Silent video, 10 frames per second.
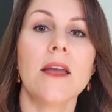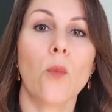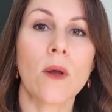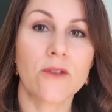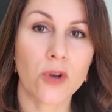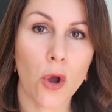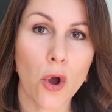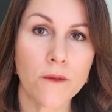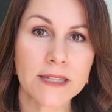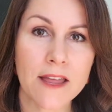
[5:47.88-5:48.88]
Once you go
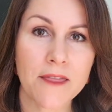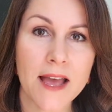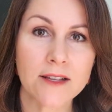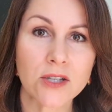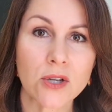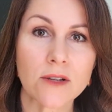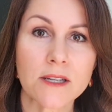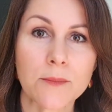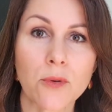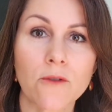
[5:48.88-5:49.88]
over $10,000
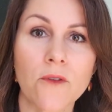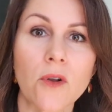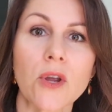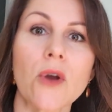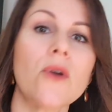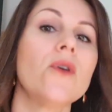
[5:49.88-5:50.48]
in a portfolio,